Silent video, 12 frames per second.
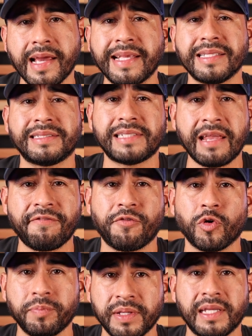can say
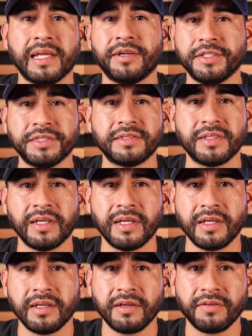for beginners
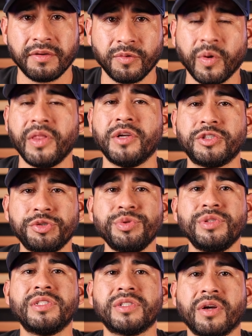when they're
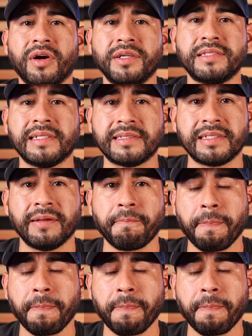choosing cigars is